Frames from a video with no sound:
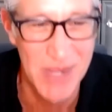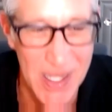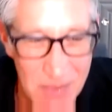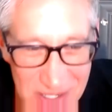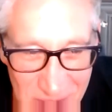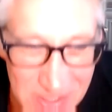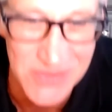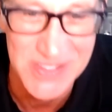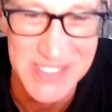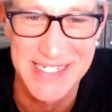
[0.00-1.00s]
I want to know what
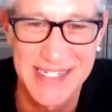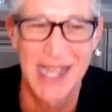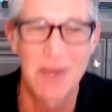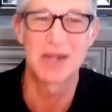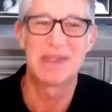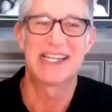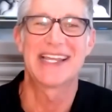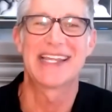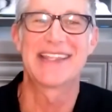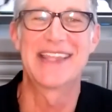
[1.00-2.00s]
you did. I want to be
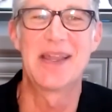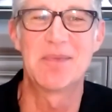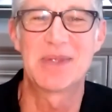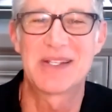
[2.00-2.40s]
like them,